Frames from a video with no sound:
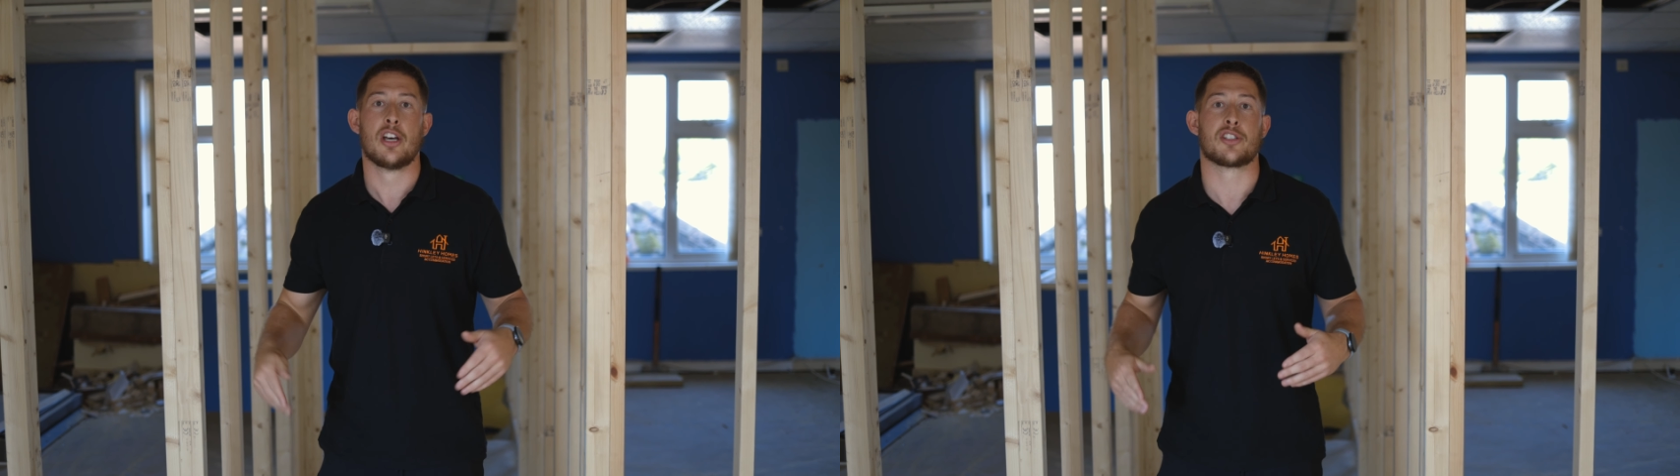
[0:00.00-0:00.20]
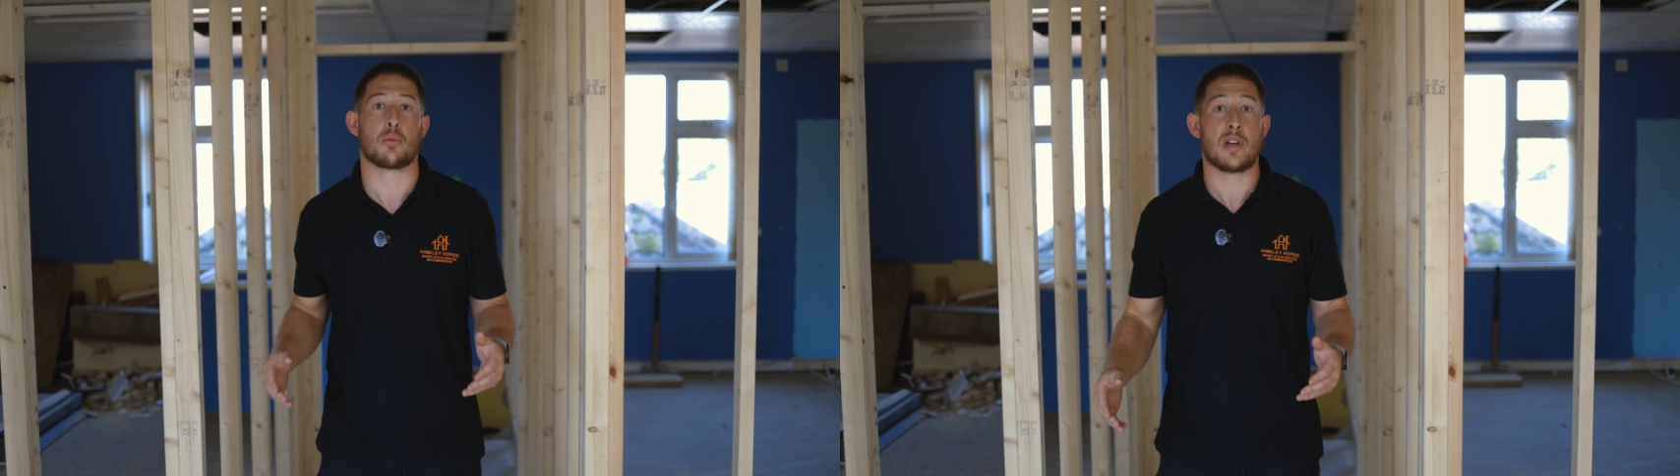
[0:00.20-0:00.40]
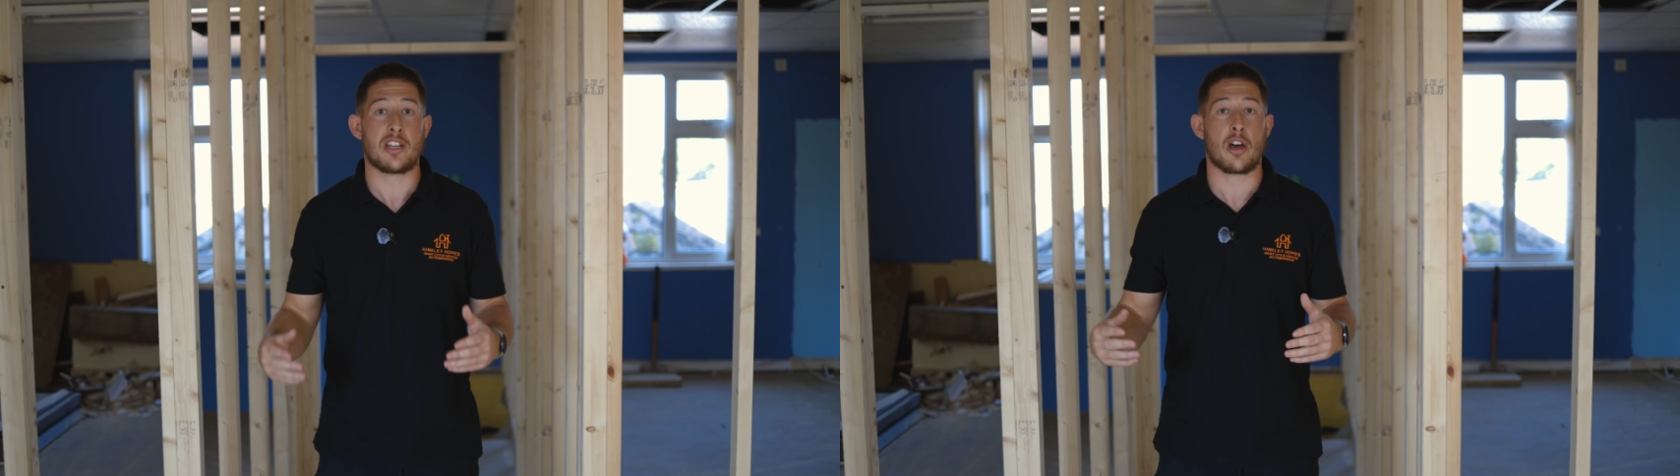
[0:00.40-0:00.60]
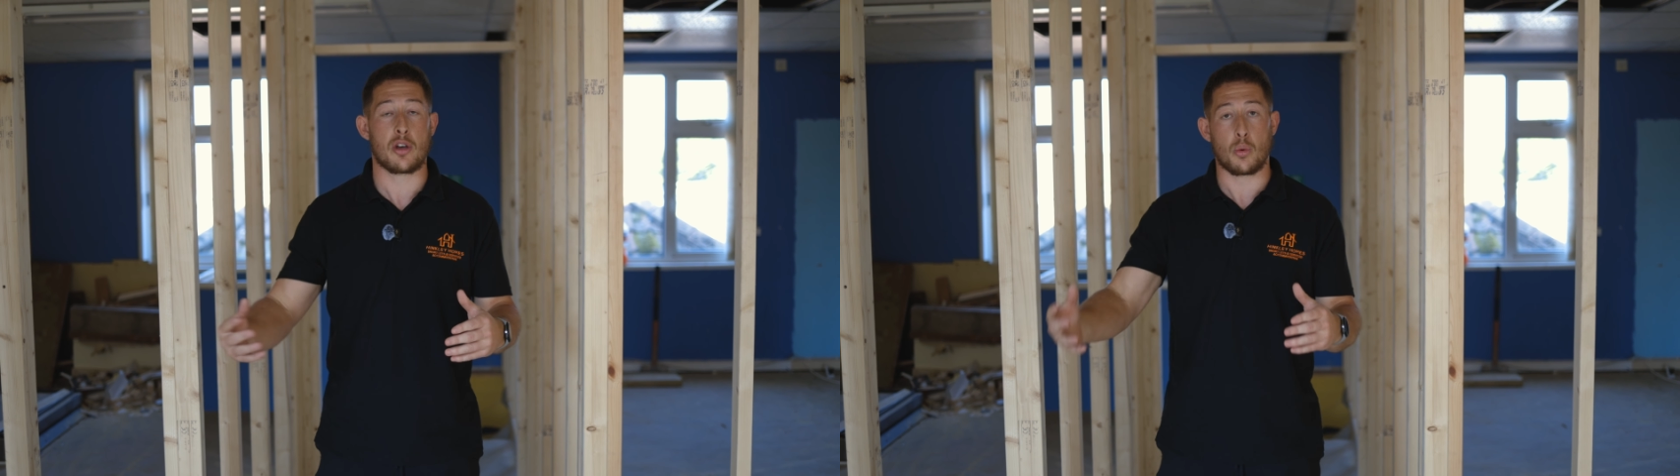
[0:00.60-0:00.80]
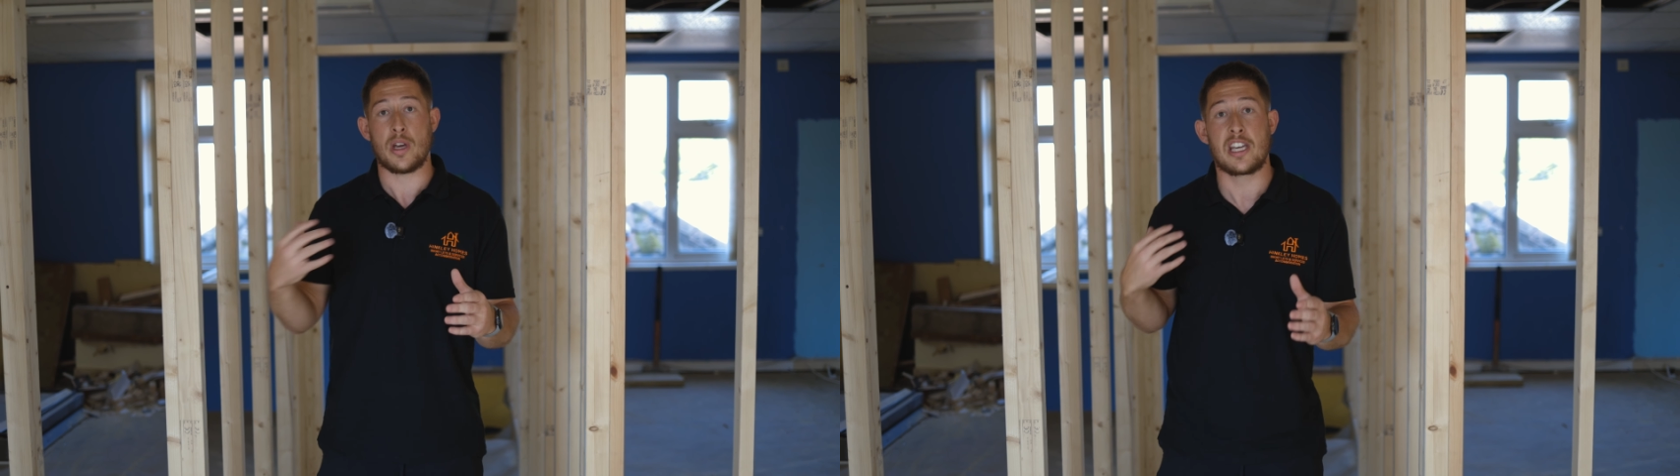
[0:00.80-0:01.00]
So we know
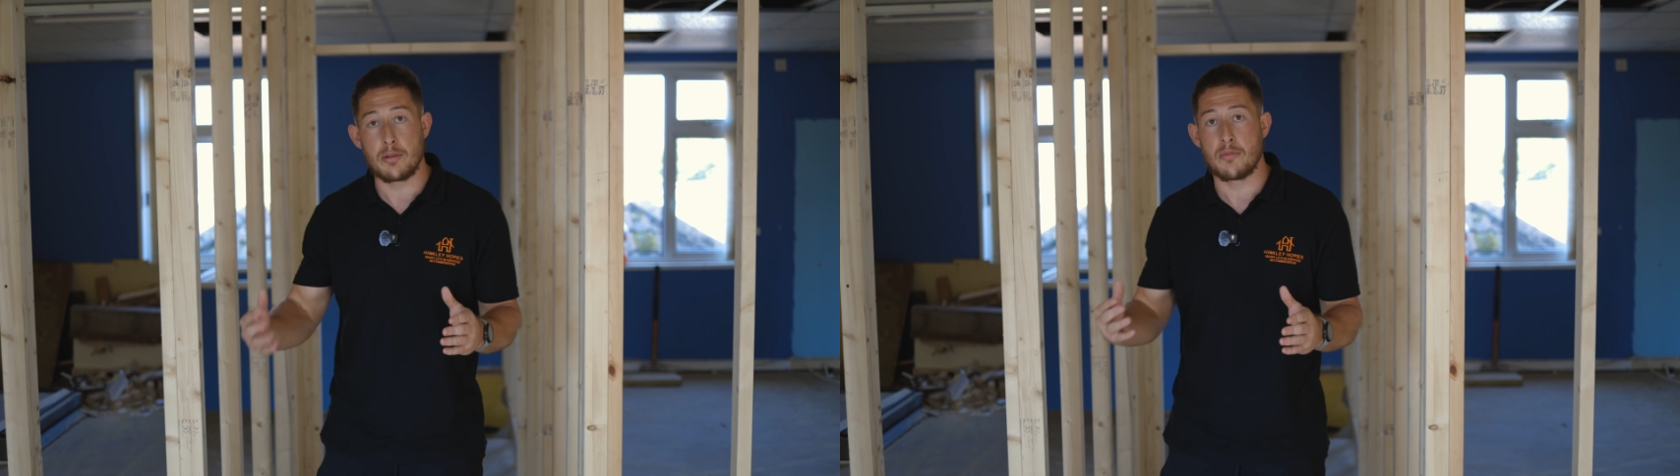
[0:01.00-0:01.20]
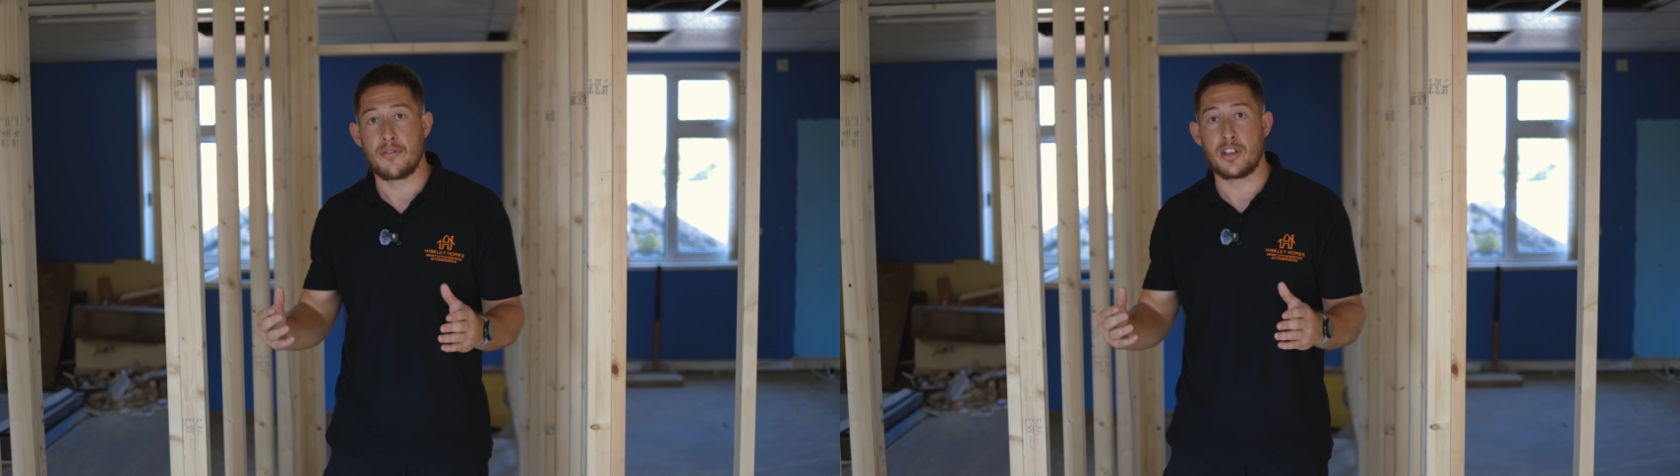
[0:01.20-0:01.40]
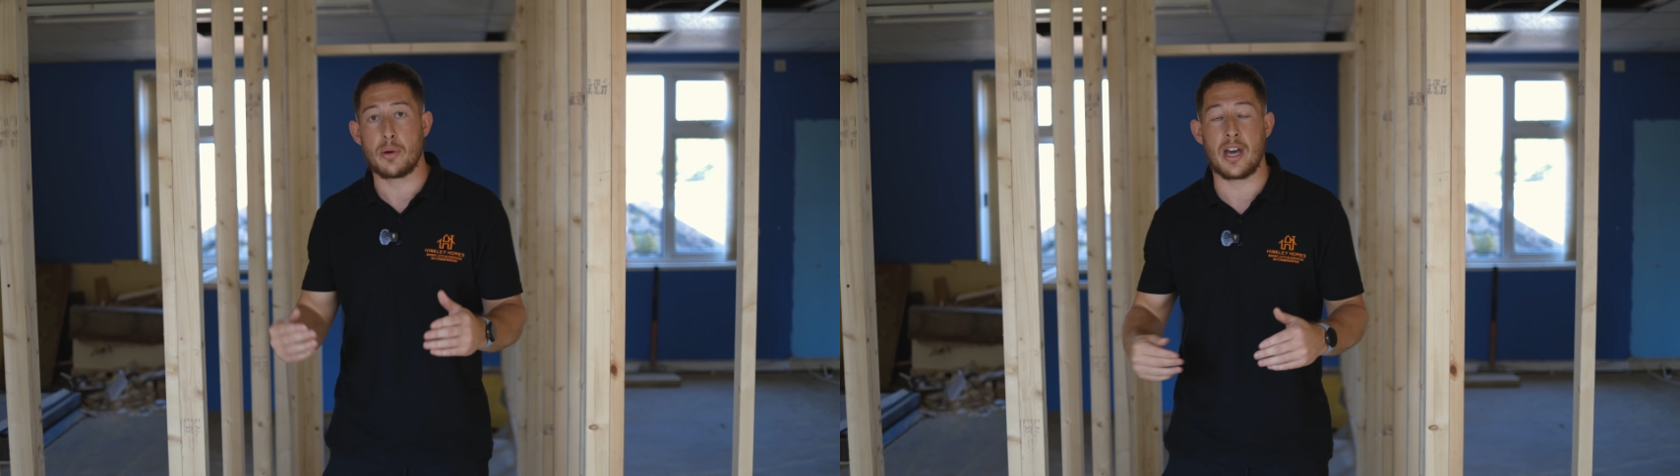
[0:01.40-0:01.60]
that we can review